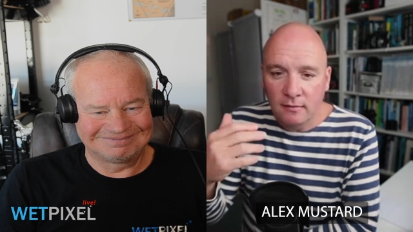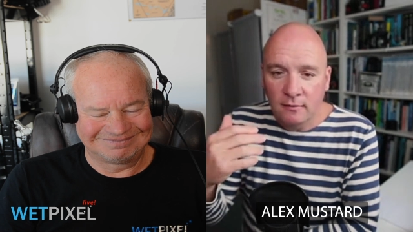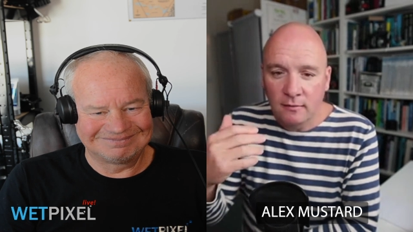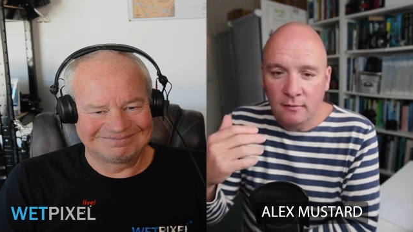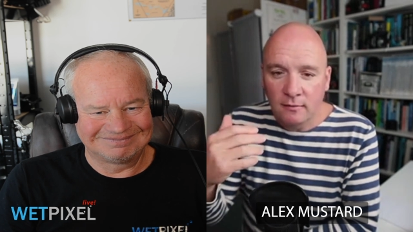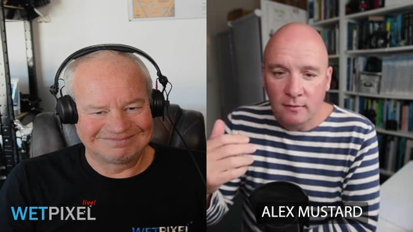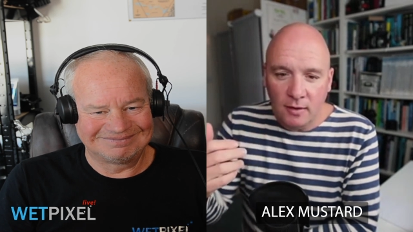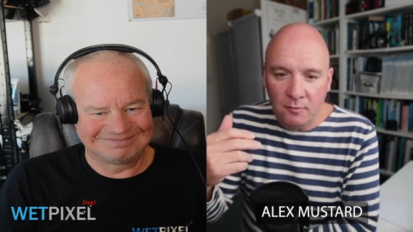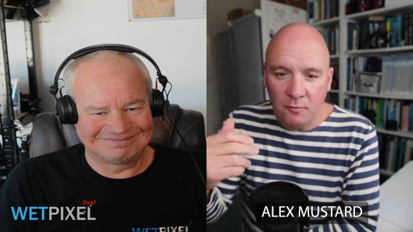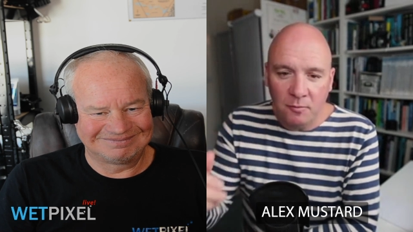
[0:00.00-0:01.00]
Speaker 1: uh,
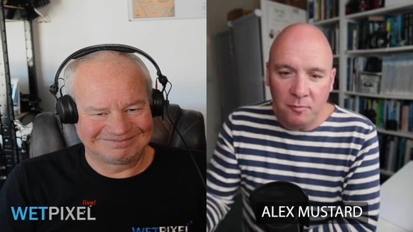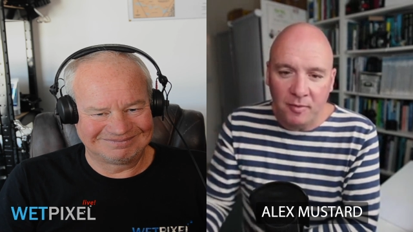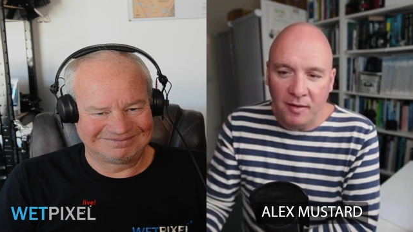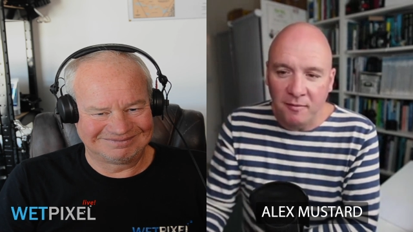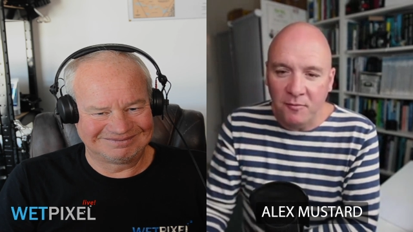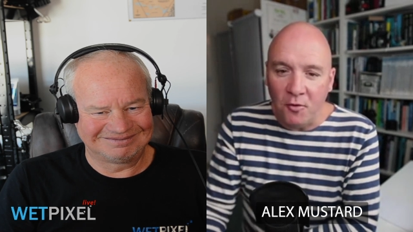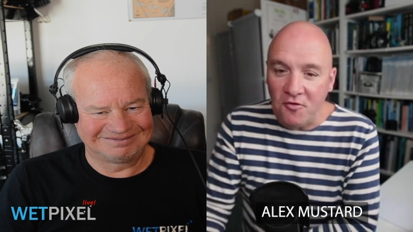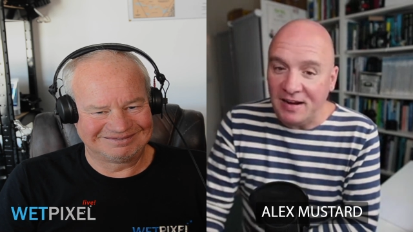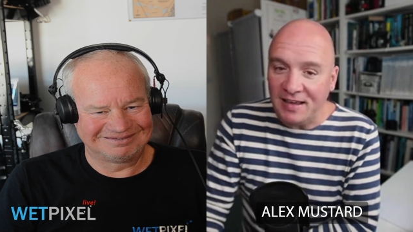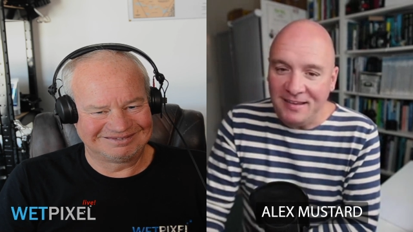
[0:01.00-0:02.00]
um, um,
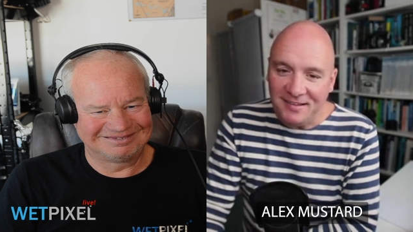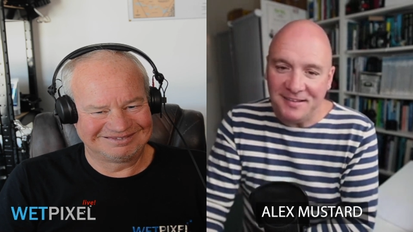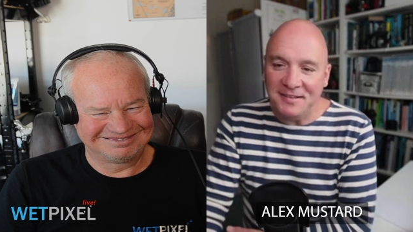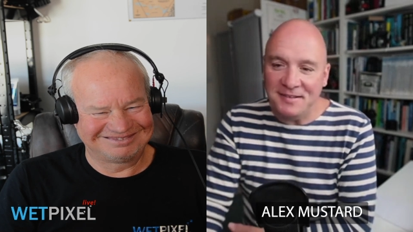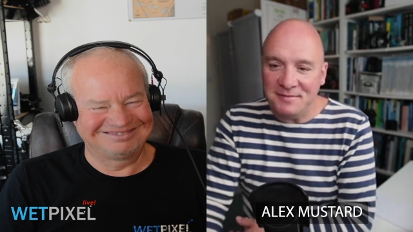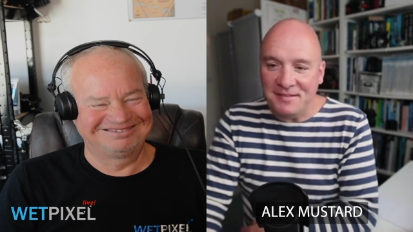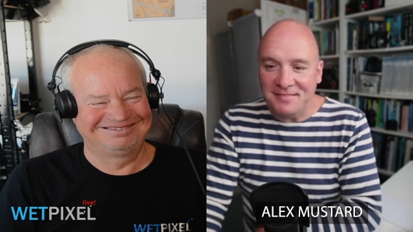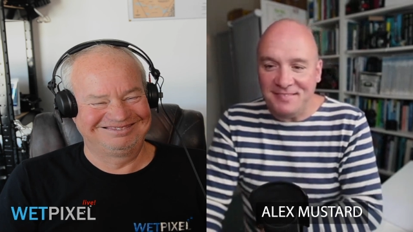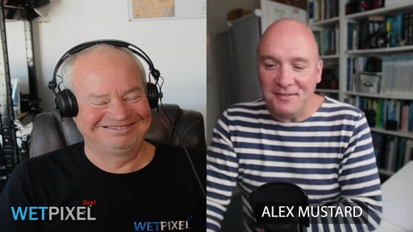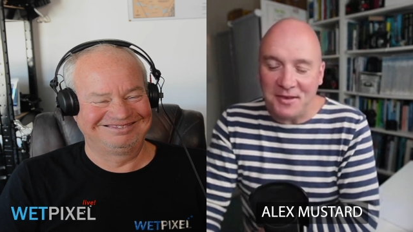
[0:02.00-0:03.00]
orally. Um, uh, I,
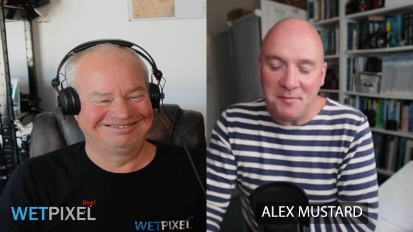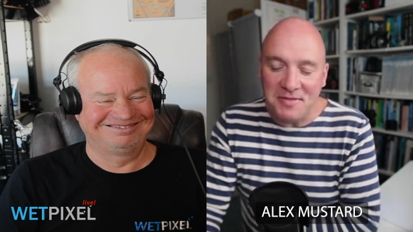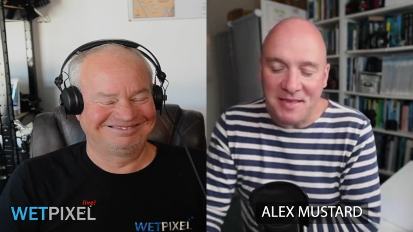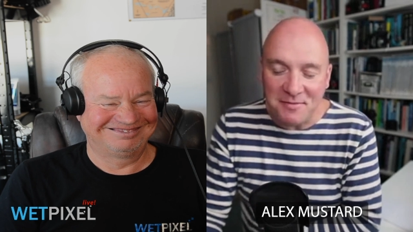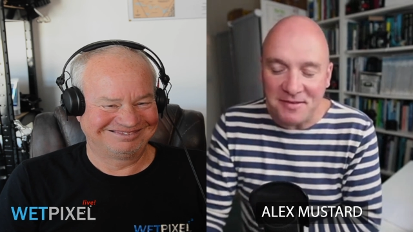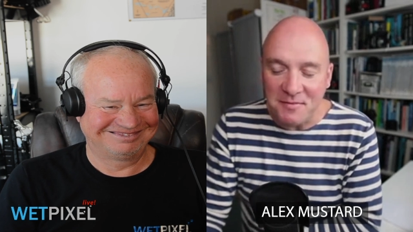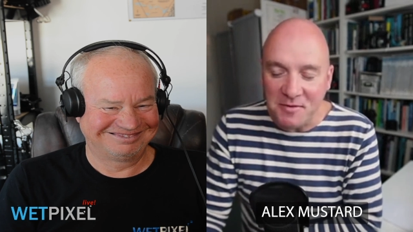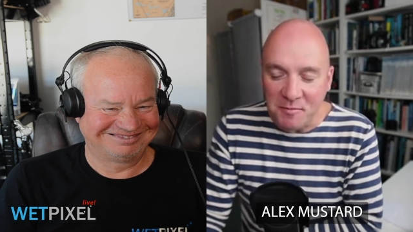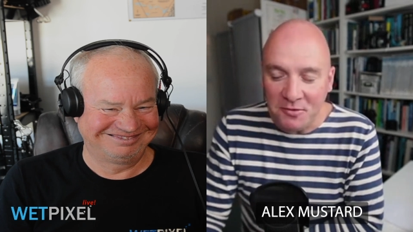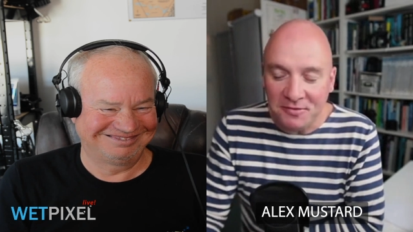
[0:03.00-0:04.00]
I, was hoping that was a
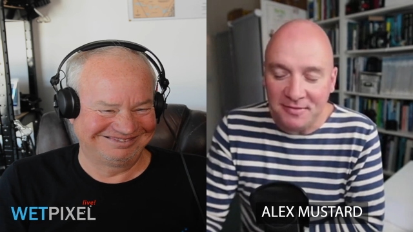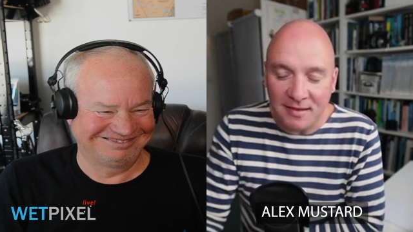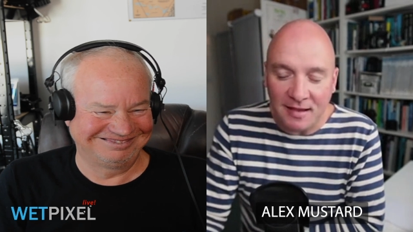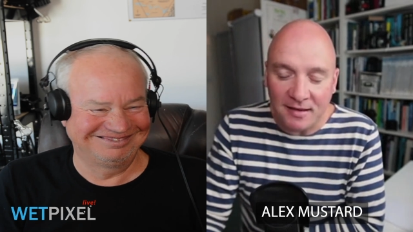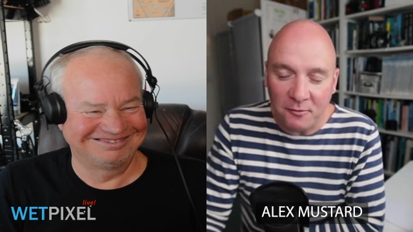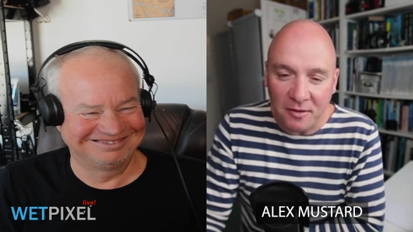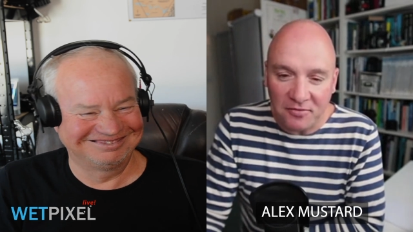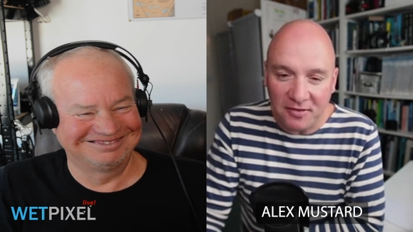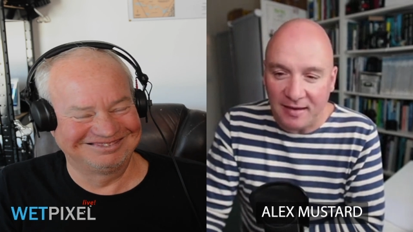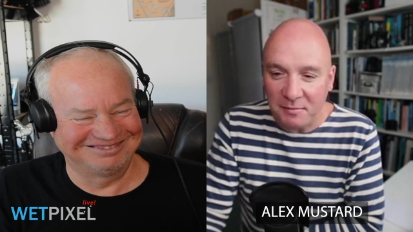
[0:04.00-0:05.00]
more delicate way of
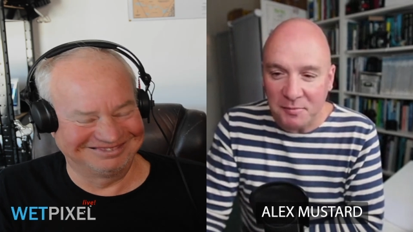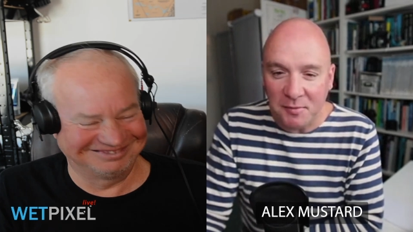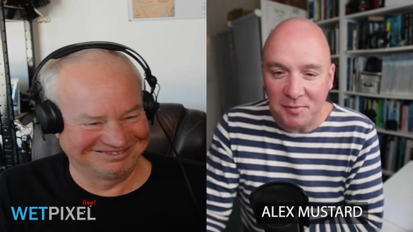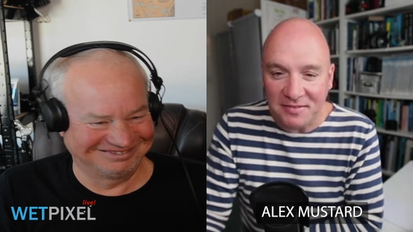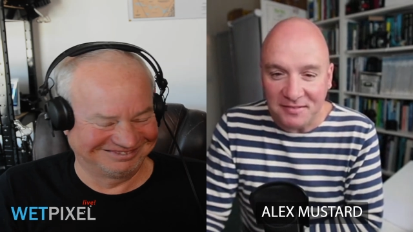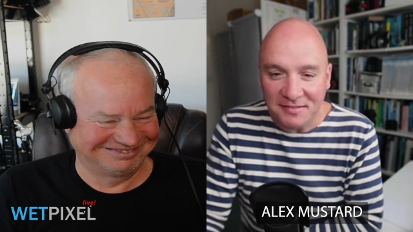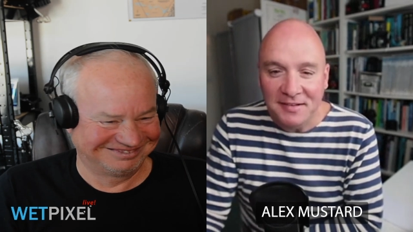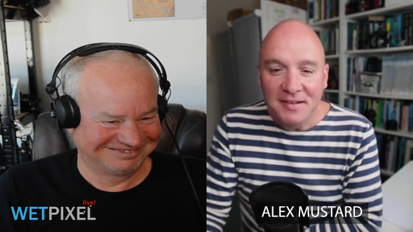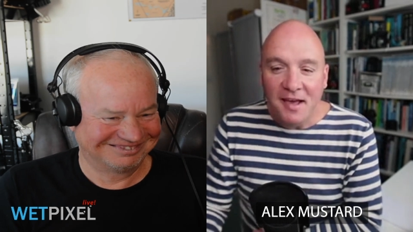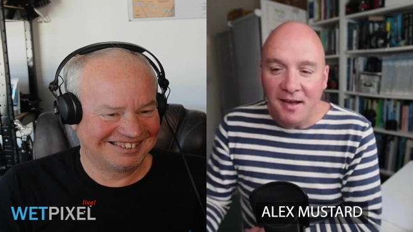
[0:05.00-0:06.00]
saying it, but probably isn't.
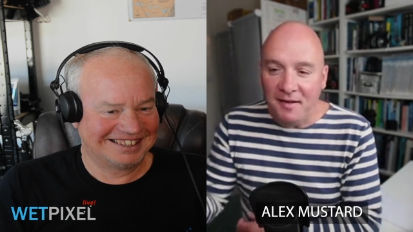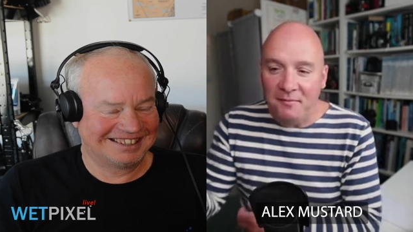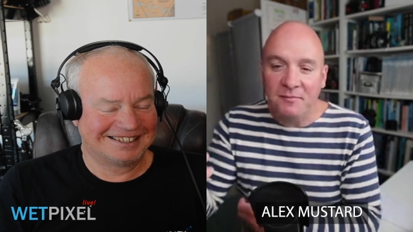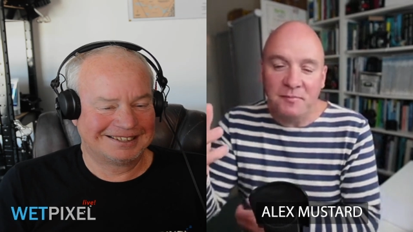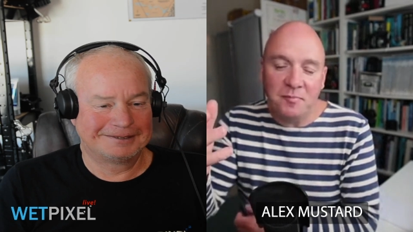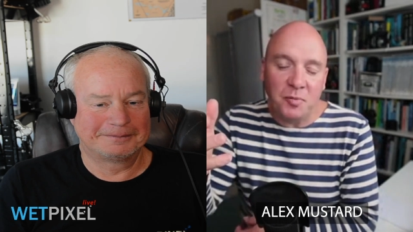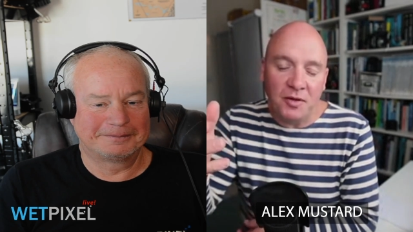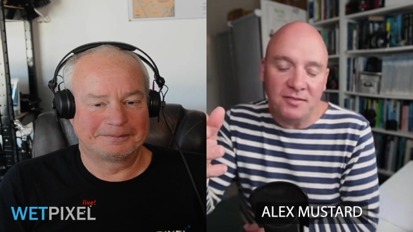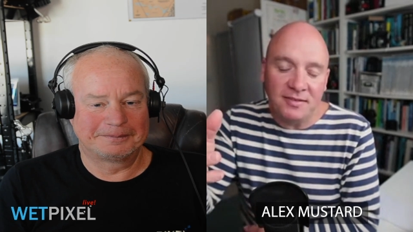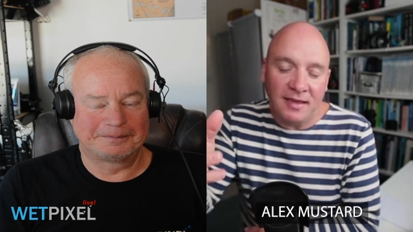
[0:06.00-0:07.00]
Um,
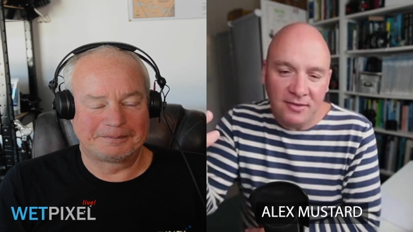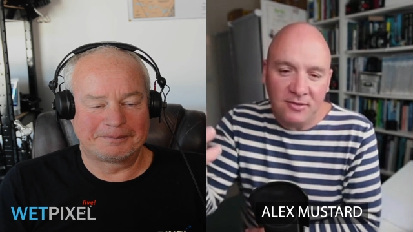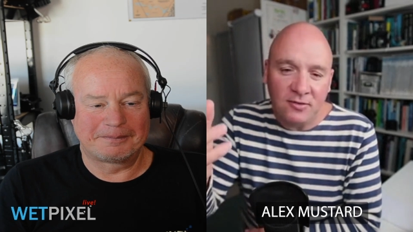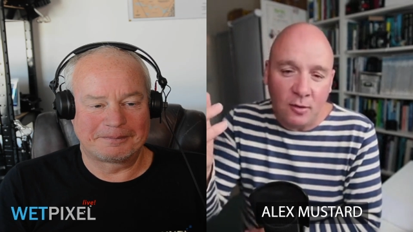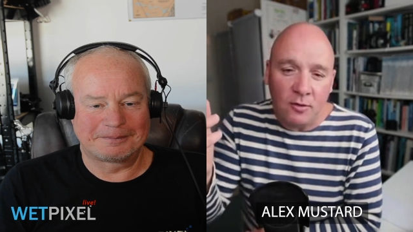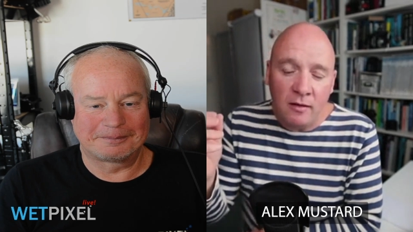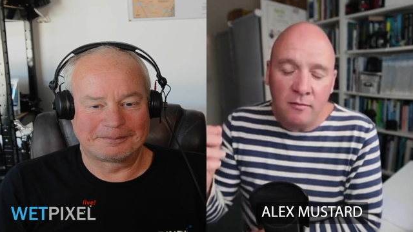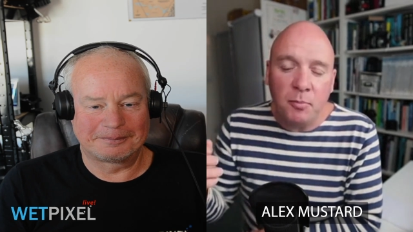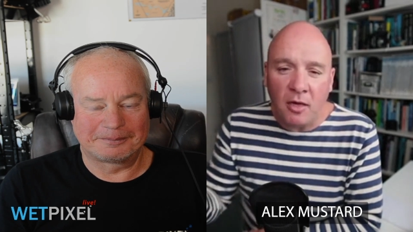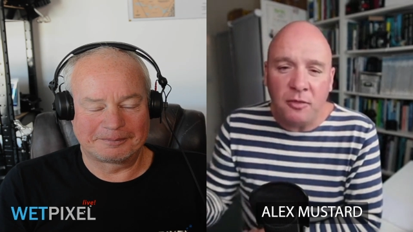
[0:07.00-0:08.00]
but yeah, so and
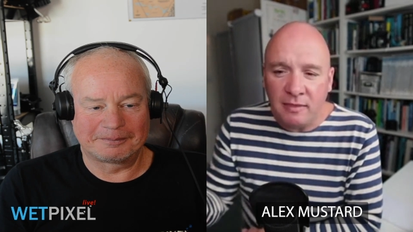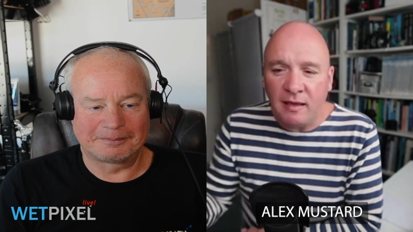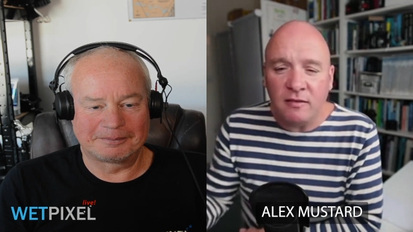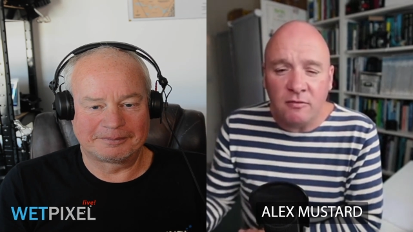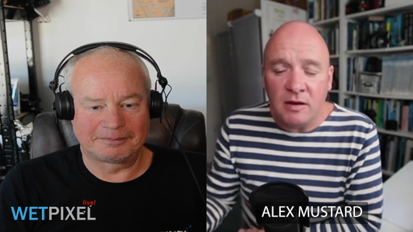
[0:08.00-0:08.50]
but I think that's a really